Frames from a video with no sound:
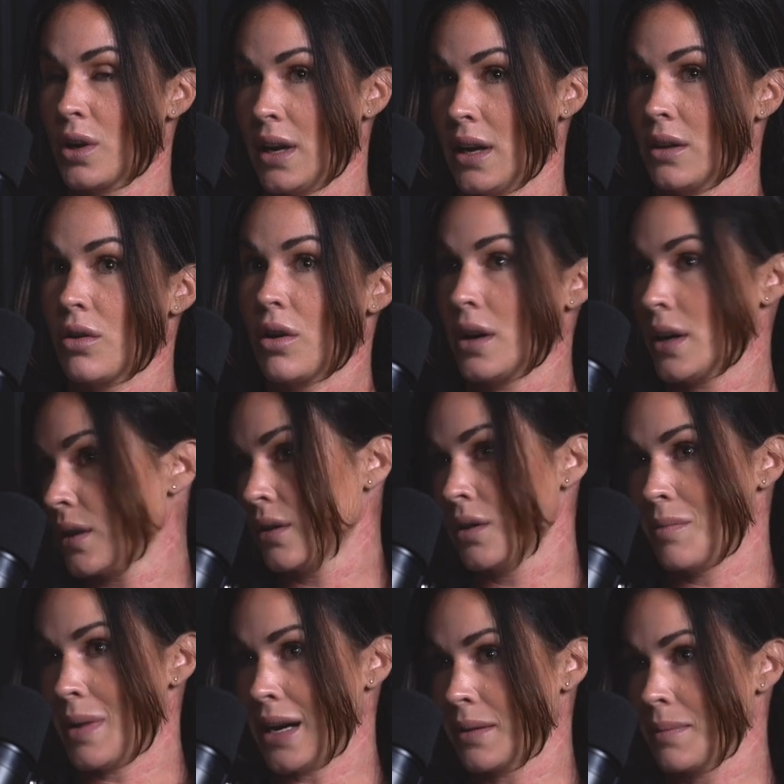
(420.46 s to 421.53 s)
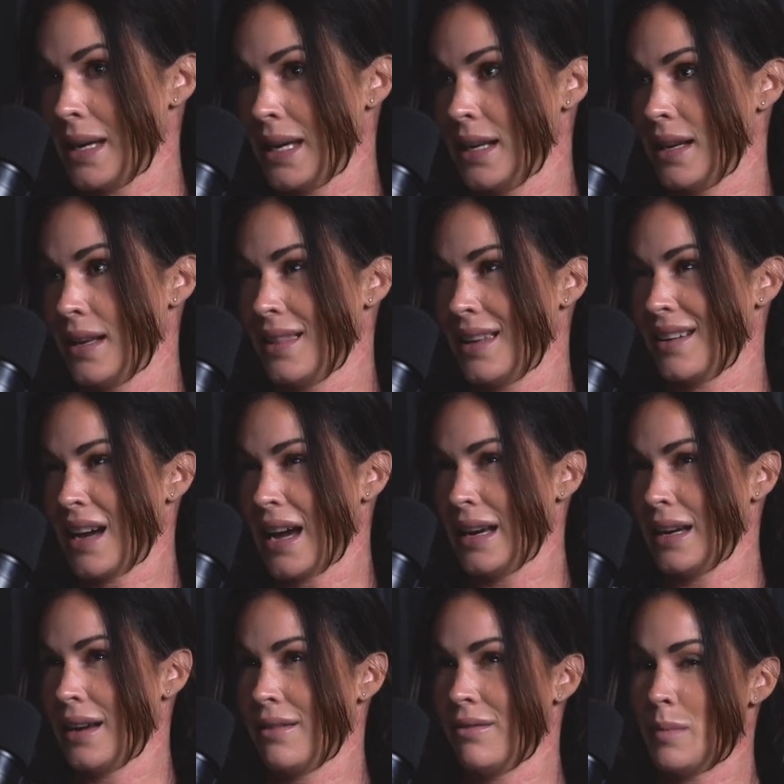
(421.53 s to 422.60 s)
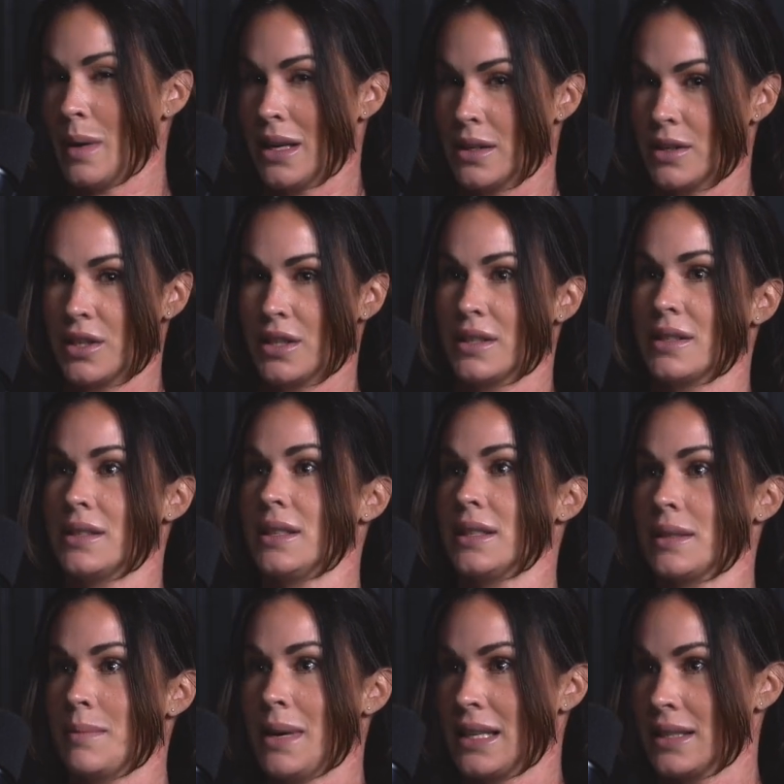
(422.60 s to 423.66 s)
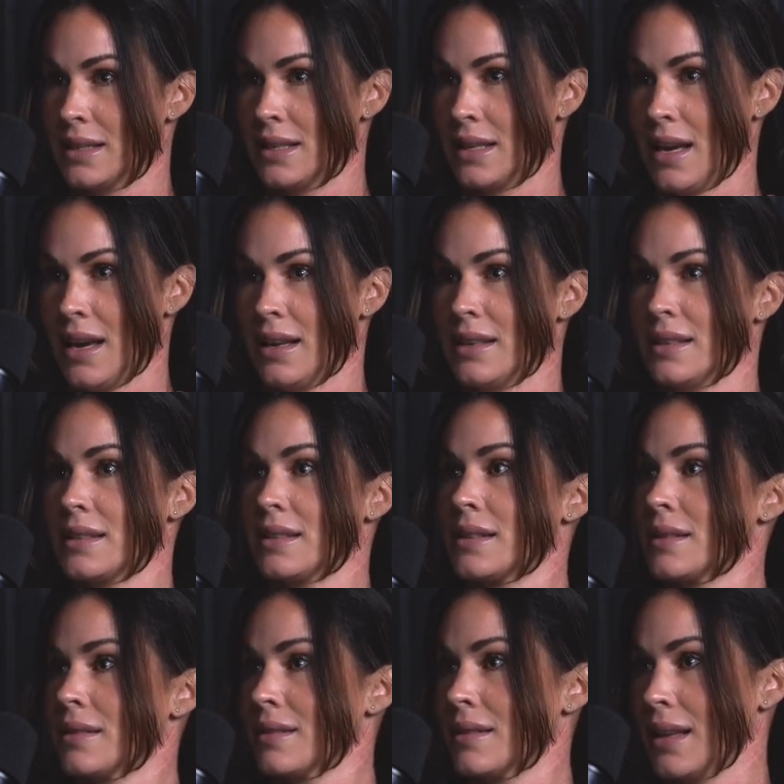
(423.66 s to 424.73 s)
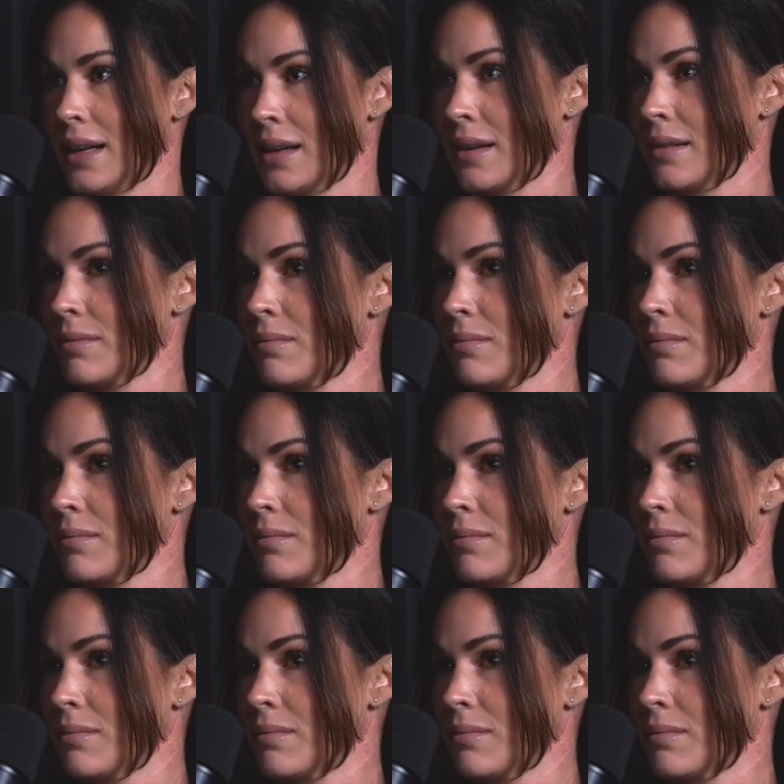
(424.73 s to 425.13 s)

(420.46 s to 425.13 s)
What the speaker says: like chronic low back pain, and they kind of have been just dismissed and like,